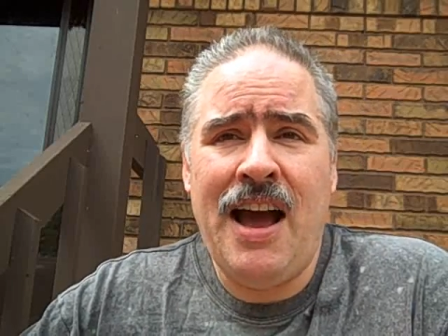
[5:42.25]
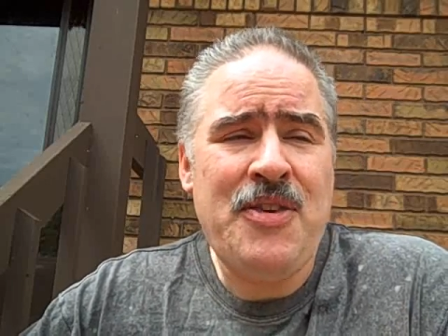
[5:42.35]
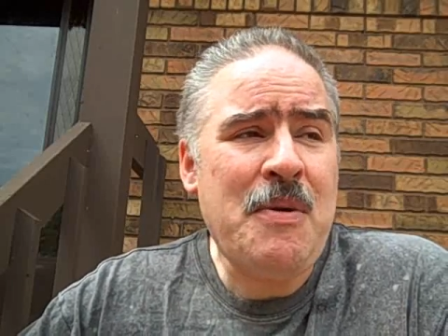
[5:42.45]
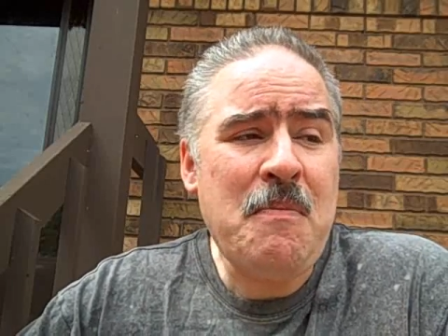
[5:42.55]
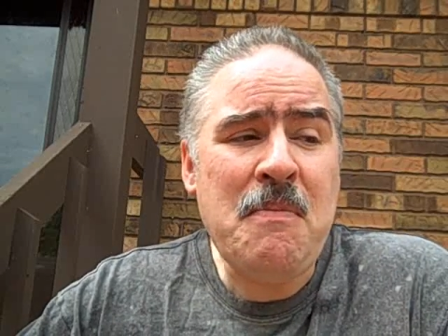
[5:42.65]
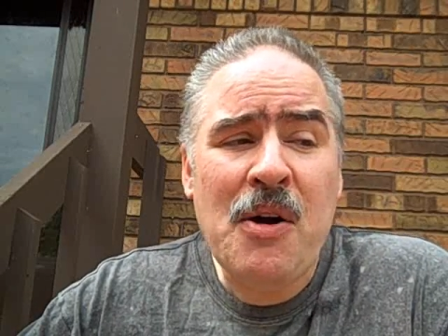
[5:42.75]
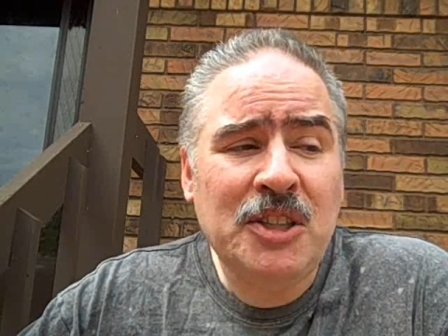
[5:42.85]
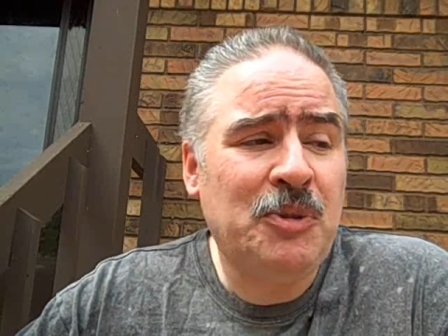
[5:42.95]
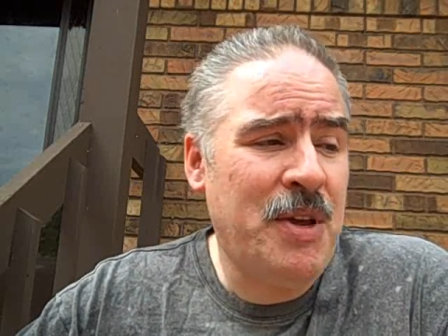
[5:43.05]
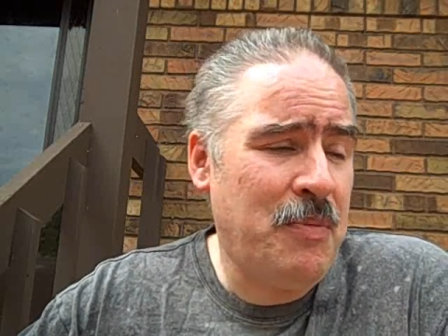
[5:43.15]
I think
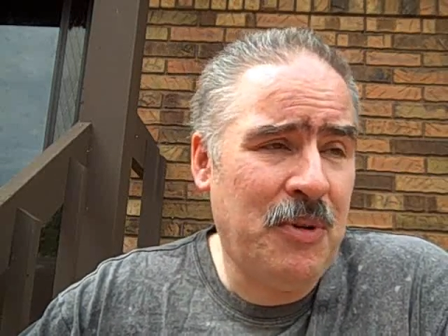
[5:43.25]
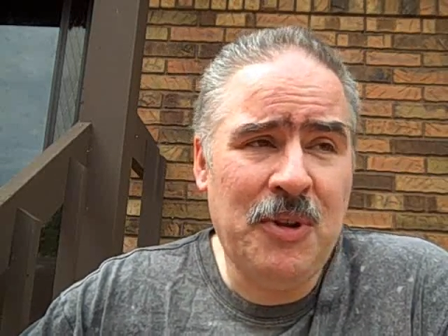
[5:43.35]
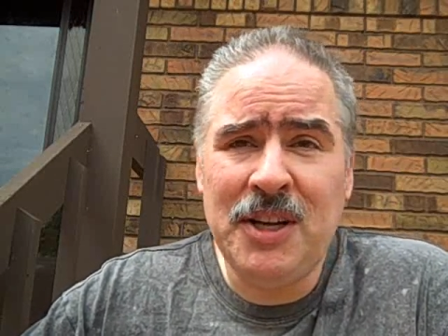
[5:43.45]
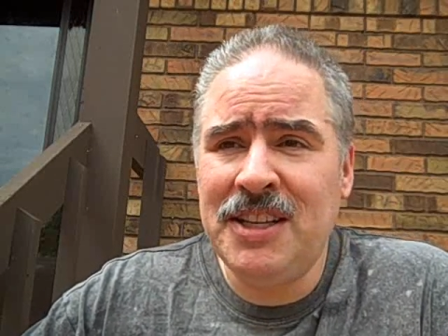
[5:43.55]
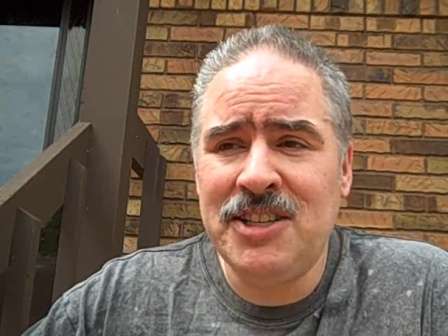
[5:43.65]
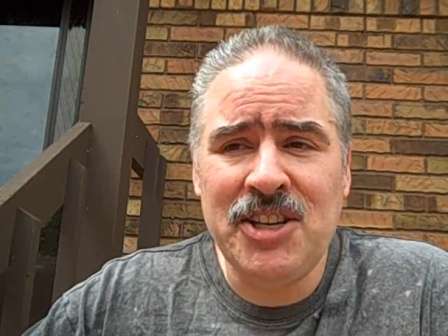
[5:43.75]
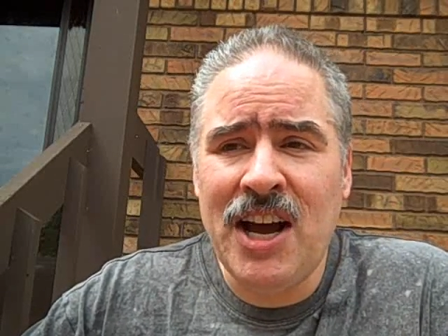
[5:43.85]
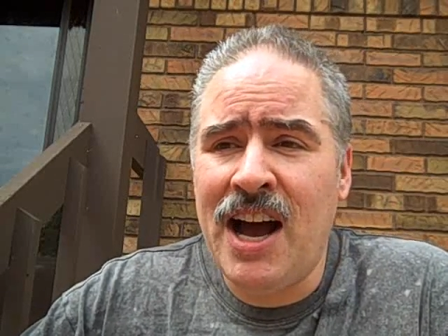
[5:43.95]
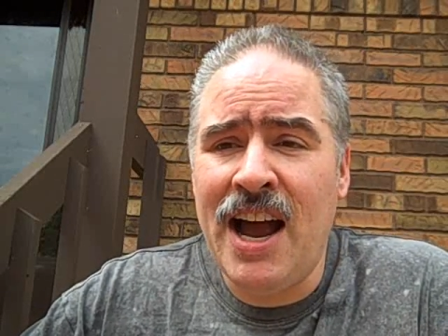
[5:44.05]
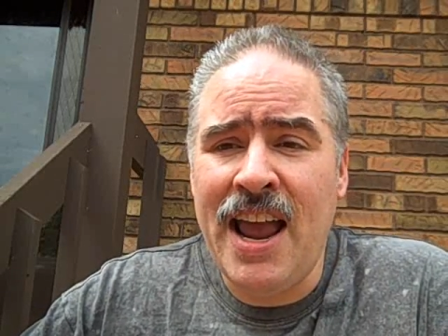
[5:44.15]
most people look at this
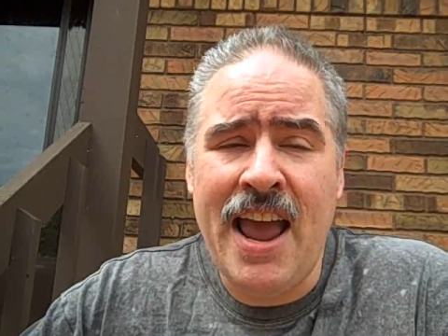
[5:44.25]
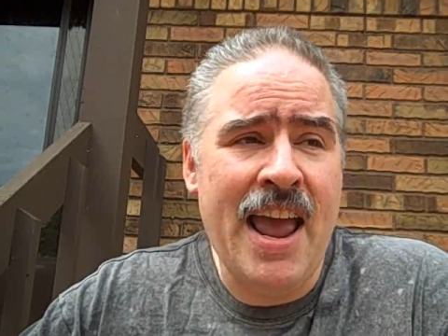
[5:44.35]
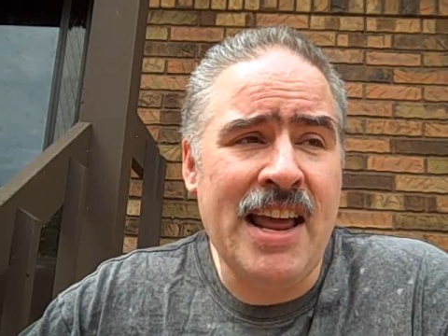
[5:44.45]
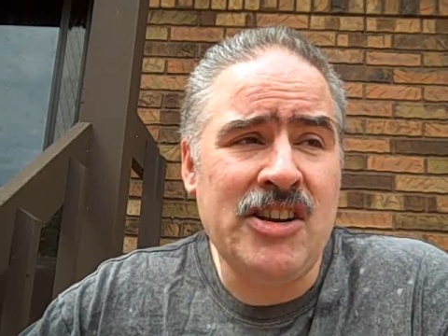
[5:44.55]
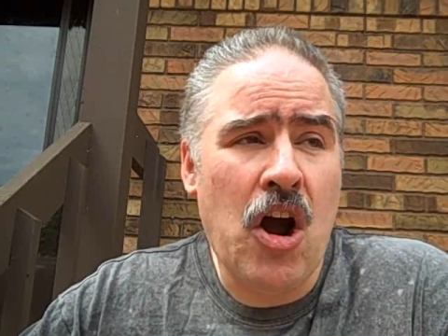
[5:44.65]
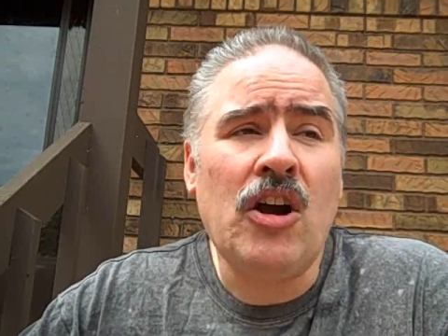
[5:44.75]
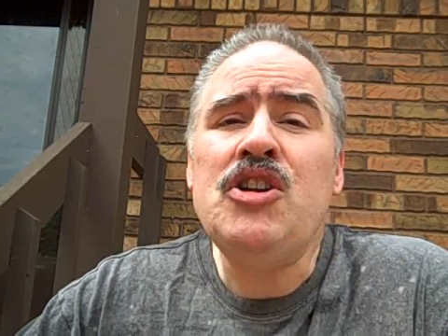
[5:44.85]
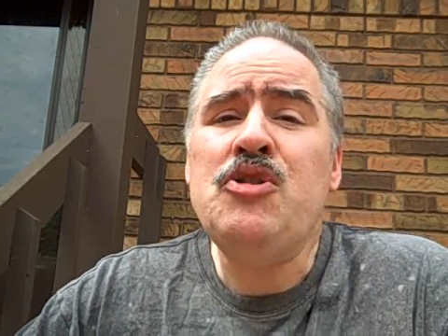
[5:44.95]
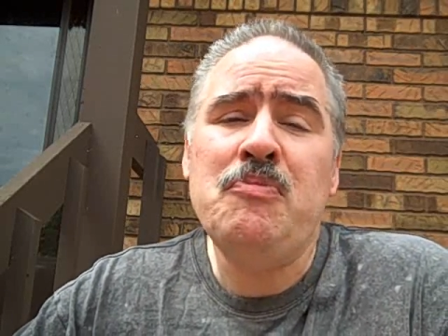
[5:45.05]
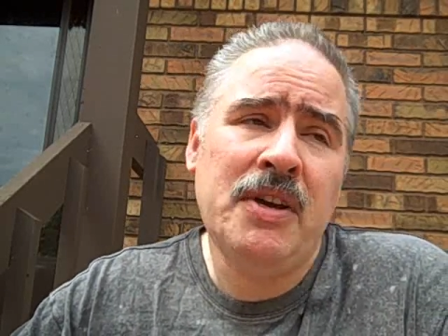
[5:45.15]
guy and are
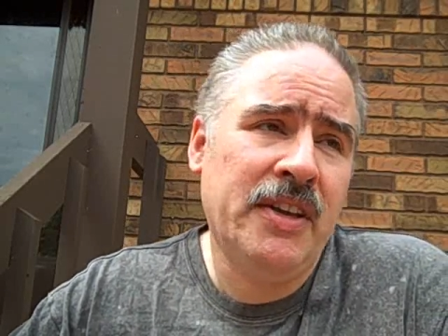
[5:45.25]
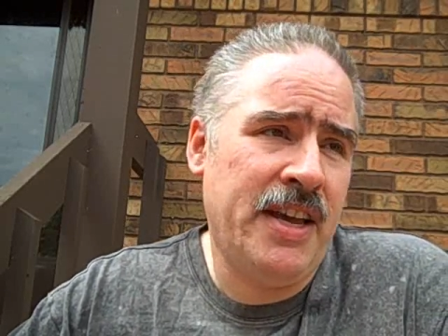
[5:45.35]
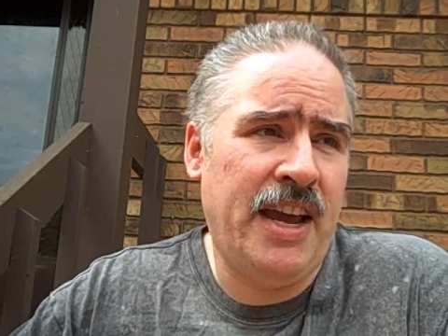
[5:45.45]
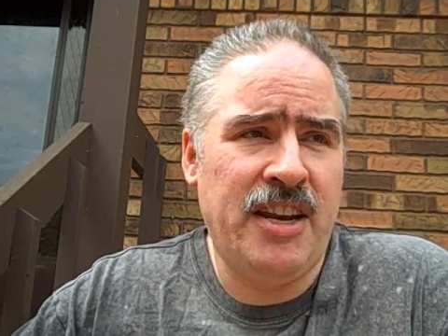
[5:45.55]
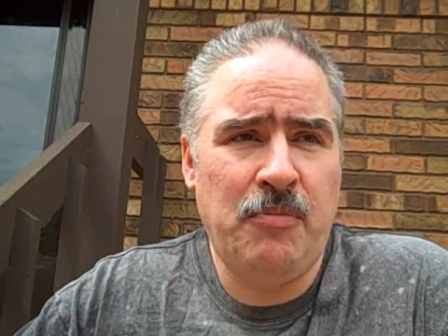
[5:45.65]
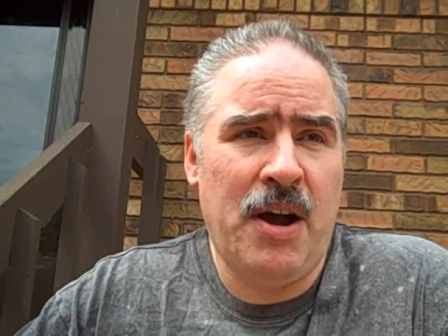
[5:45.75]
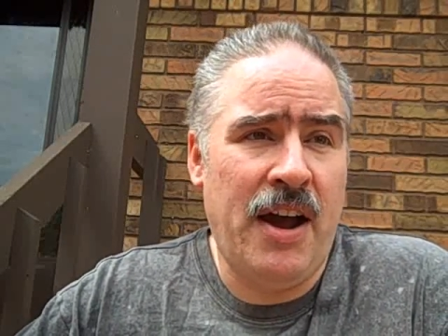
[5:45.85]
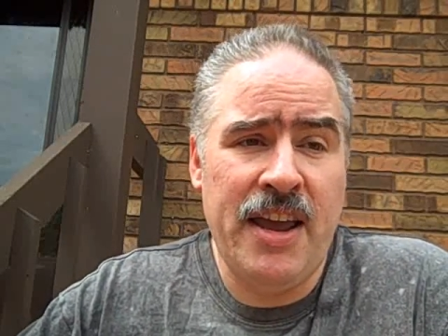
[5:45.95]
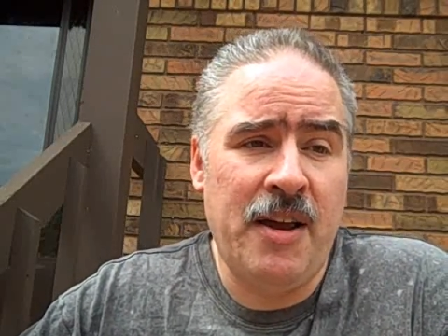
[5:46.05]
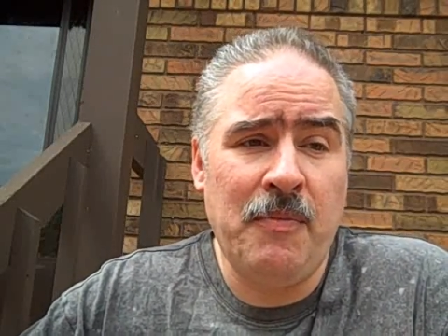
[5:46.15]
humiliated
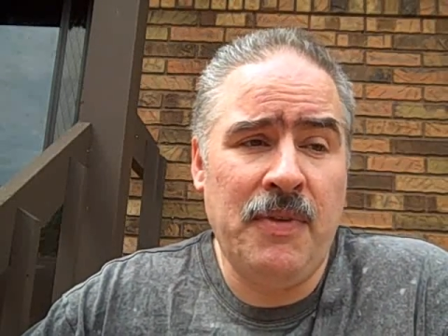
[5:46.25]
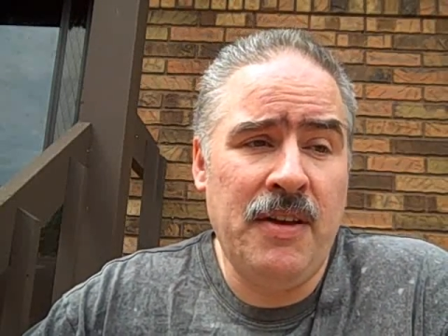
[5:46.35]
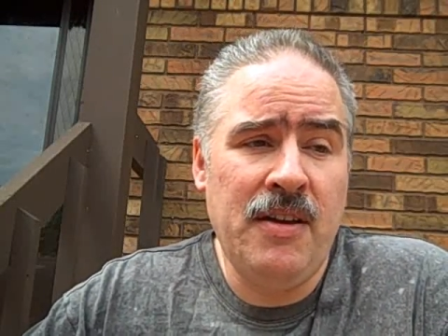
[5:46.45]
by him,